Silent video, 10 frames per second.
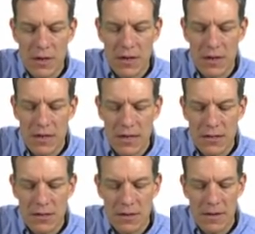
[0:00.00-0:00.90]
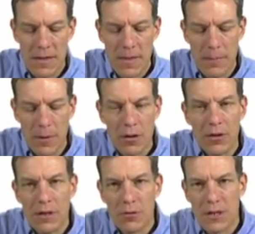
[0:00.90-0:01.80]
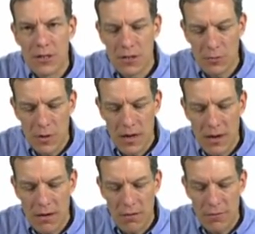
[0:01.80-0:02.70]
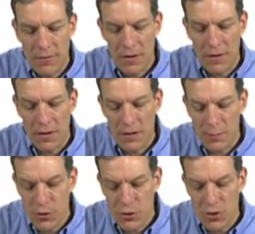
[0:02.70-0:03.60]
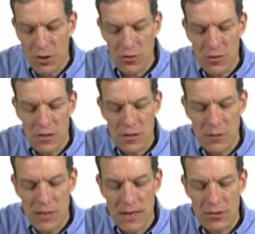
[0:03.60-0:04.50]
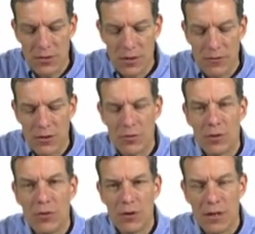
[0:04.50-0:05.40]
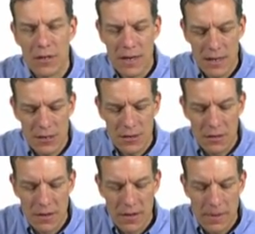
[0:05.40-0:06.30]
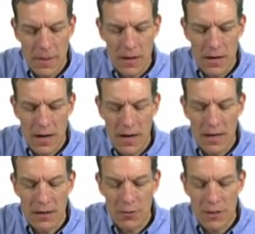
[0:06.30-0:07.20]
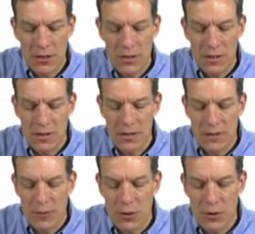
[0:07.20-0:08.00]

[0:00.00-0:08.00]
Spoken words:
contagion. Middle integration, we have exposure to others that's substantial enough to trigger a contagion. And in high integration, it's